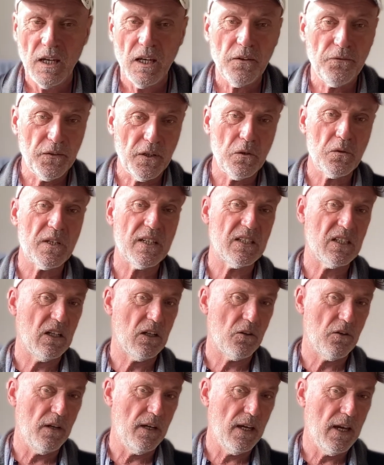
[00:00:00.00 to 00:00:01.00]
If you
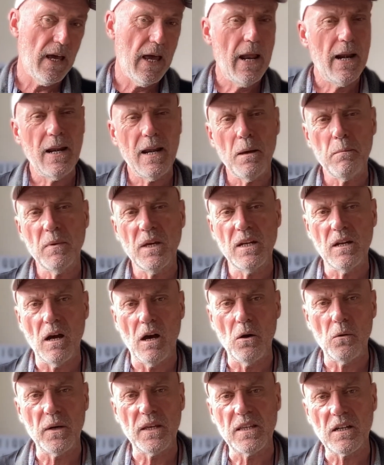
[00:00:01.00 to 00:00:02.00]
disagree, let me
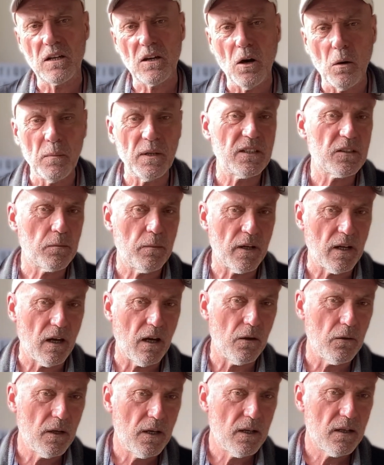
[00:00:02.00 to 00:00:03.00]
know in the comments
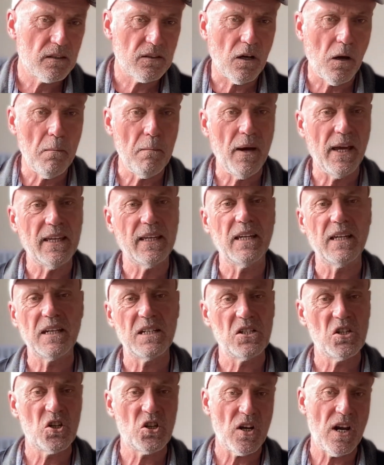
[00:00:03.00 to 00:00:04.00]
below, as I'm making
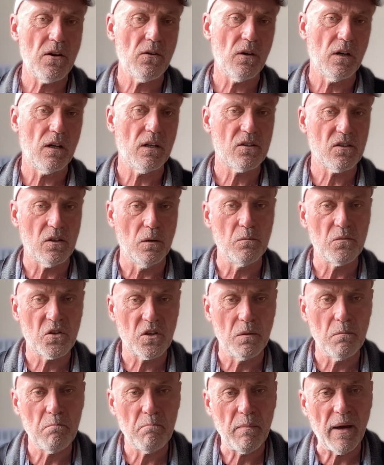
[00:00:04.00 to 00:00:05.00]
a general
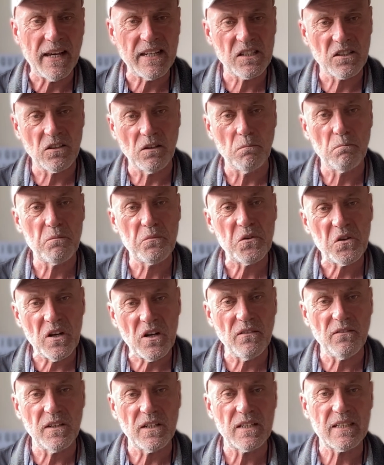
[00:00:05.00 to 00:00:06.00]
assumption based on
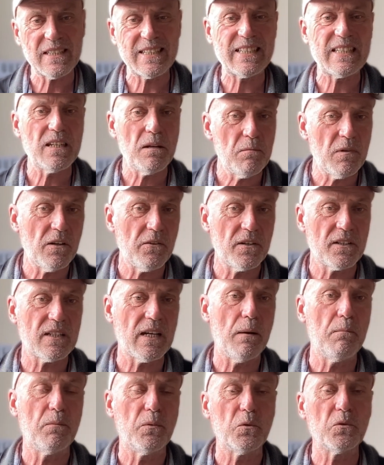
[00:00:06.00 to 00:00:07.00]
previous similar
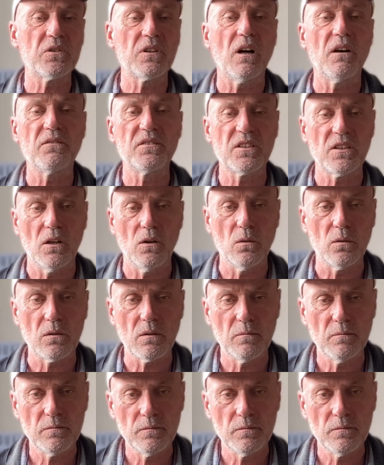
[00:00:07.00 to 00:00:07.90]
examples I've sold.